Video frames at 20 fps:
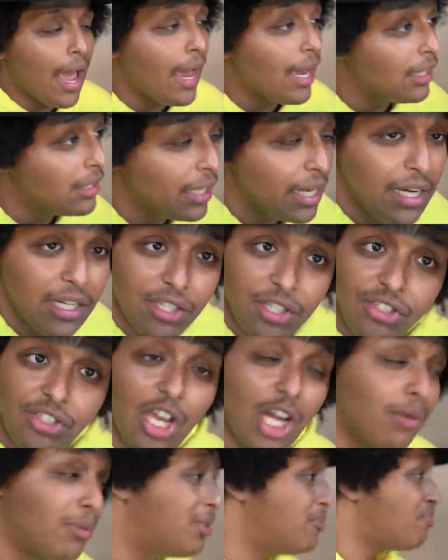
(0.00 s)
Hey, ladies and
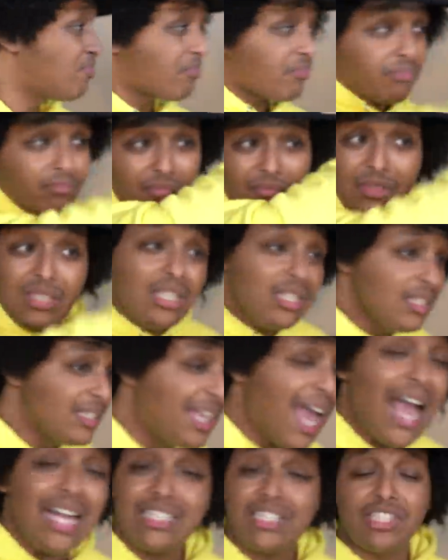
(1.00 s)
gentlemen,
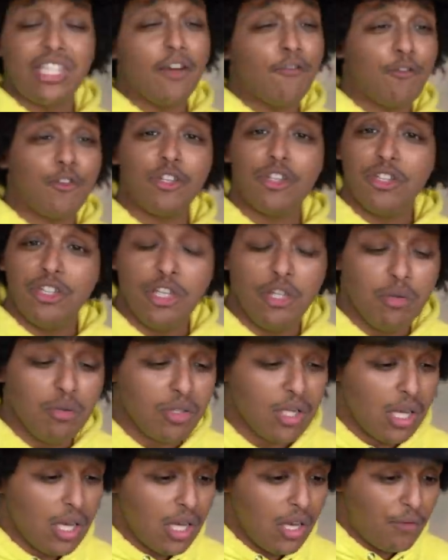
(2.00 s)
that's it for the
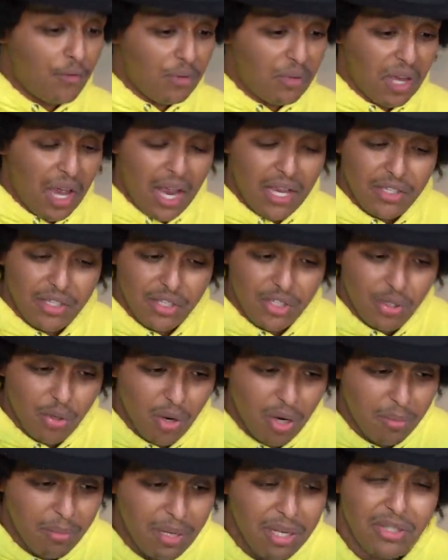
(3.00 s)
news. If you guys
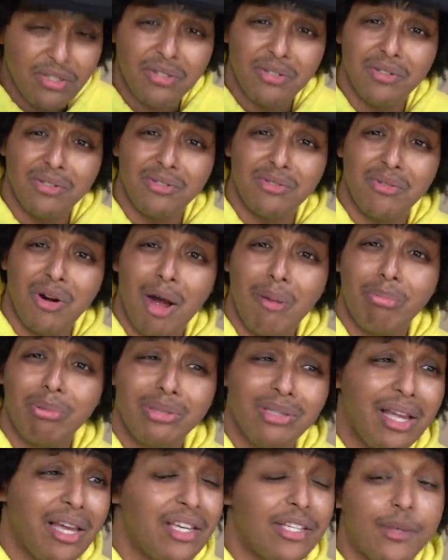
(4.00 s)
enjoyed, make sure to drop
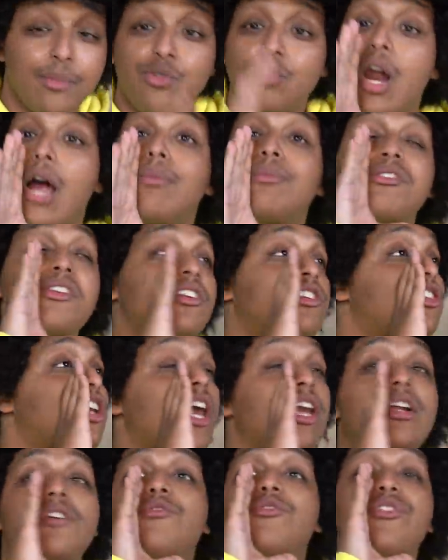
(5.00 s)
a like. Subscribe to the
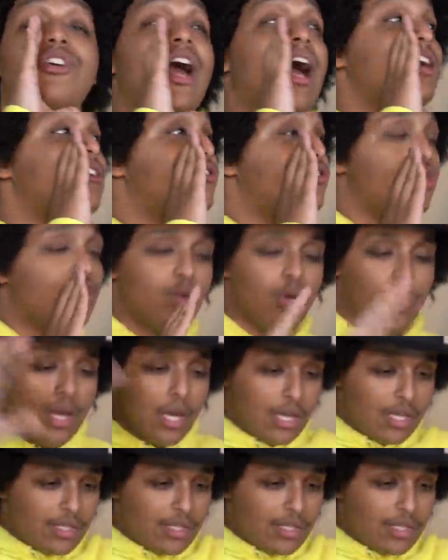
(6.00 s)
channel if you guys are new.